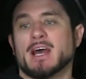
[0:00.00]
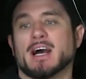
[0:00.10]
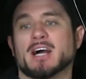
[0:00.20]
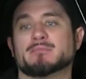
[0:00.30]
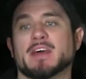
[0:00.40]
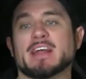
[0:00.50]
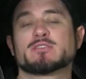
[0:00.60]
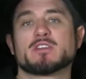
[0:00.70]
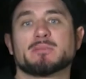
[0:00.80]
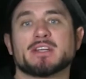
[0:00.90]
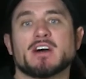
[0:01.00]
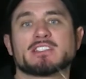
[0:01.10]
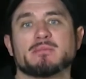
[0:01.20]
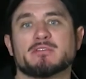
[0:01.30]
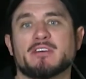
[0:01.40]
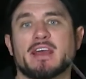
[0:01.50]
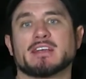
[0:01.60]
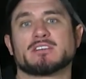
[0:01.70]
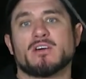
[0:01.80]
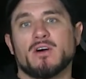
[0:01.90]
Um, and that's what the Bendoski Buffet
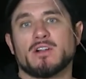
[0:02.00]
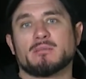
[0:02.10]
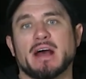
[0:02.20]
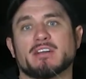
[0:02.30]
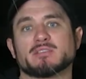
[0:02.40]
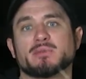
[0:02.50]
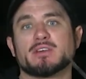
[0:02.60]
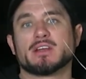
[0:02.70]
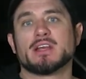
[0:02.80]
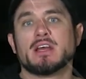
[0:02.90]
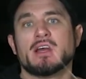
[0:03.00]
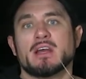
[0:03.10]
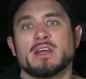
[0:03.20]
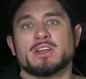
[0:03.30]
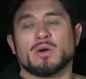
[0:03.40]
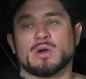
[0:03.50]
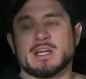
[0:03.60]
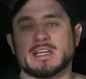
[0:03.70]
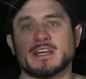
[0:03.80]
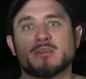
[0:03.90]
is all about, is putting, you know,
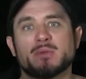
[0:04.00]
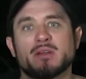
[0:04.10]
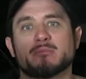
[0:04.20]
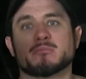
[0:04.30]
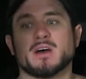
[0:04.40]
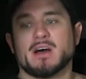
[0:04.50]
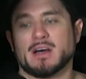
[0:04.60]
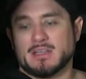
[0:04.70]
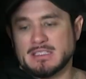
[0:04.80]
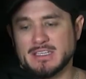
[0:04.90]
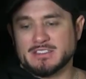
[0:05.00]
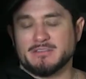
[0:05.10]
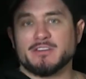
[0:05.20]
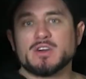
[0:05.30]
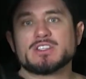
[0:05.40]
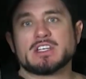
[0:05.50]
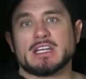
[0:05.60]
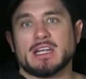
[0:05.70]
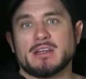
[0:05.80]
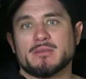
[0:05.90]
a little bit of uh,
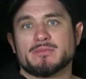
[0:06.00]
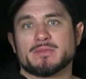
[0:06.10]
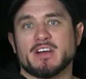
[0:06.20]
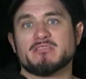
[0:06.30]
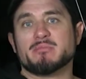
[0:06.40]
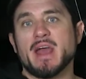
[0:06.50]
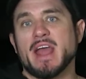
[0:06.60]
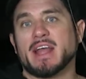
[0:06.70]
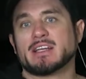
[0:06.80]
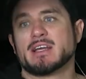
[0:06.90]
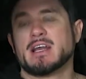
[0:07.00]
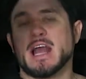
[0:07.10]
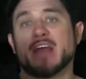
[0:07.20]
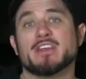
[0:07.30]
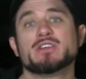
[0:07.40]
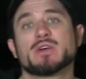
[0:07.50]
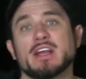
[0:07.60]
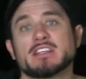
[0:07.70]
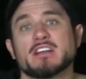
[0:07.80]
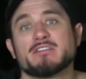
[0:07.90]
diversity of bait, and then you can
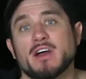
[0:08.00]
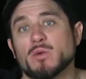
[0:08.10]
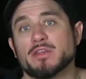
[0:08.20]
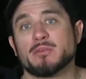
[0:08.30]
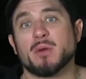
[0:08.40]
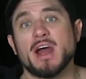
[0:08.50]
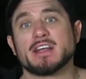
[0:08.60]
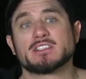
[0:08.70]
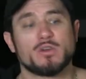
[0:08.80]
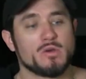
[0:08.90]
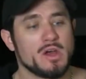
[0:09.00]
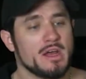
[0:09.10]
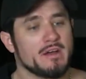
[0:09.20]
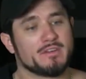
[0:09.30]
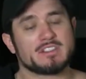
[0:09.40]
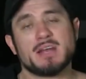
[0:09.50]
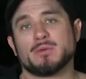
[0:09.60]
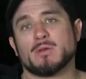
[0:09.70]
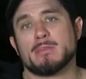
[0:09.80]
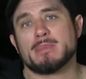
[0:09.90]
identify what they're biting. So, for
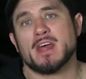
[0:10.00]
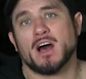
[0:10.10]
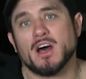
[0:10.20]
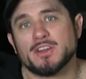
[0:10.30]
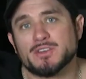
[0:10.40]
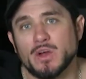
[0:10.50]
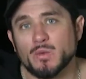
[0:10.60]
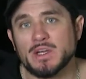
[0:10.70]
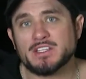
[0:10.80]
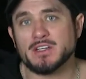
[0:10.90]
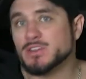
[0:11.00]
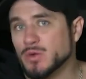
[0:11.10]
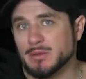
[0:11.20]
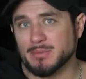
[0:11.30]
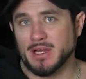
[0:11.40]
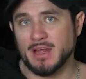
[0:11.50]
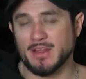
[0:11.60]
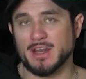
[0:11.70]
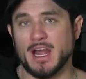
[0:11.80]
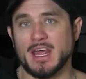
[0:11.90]
example, on a, a recent trip
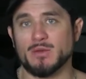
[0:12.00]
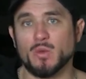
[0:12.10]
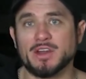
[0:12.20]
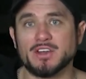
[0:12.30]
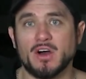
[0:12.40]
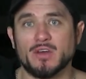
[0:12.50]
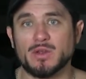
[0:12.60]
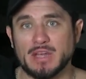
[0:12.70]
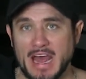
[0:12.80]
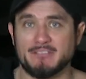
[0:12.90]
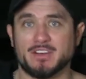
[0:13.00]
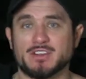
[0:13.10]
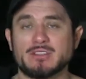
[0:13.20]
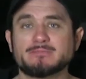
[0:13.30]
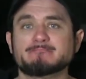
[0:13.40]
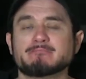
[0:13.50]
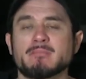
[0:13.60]
that I went on catfishing,